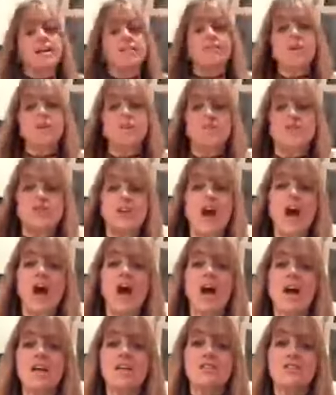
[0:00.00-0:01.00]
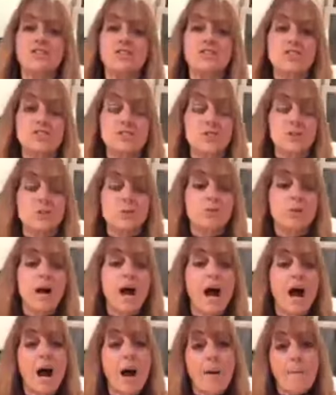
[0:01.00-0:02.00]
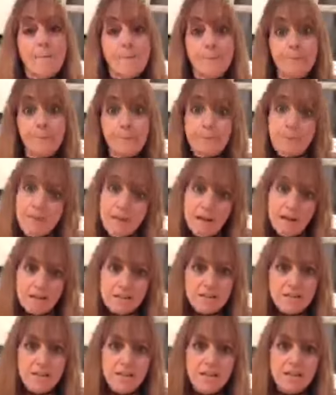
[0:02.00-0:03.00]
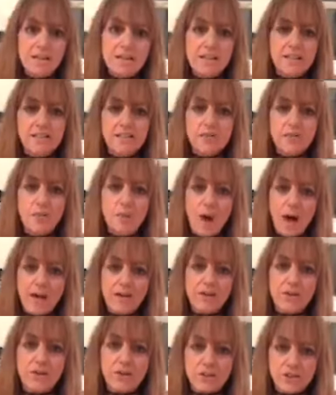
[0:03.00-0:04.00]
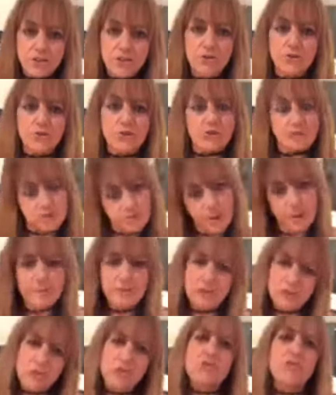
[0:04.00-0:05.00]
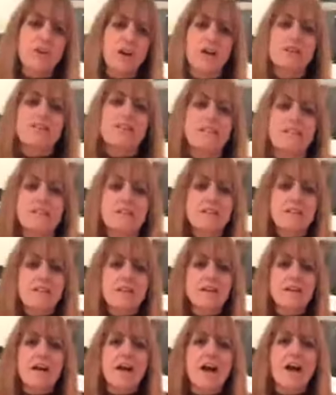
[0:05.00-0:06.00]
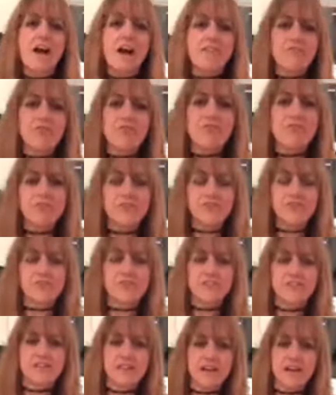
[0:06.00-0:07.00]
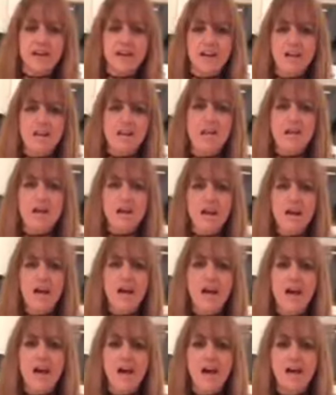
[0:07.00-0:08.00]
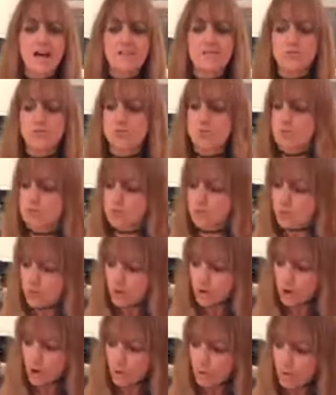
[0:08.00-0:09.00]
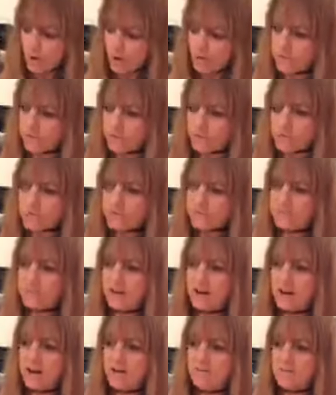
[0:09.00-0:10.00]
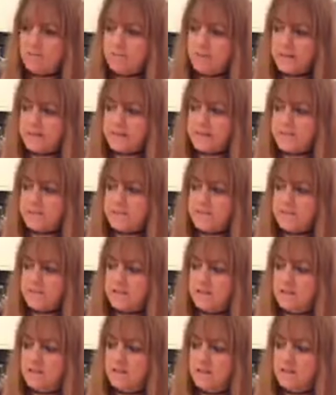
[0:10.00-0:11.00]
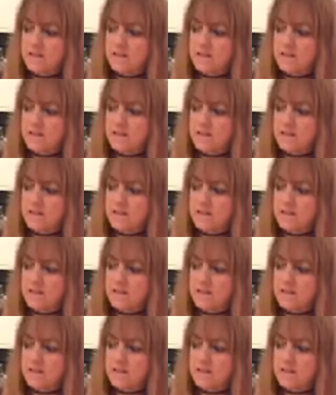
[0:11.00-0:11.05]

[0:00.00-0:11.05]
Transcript: I'm gonna try to do um, at least one or two drinks, probably two drinks, every Thursday and go over some basic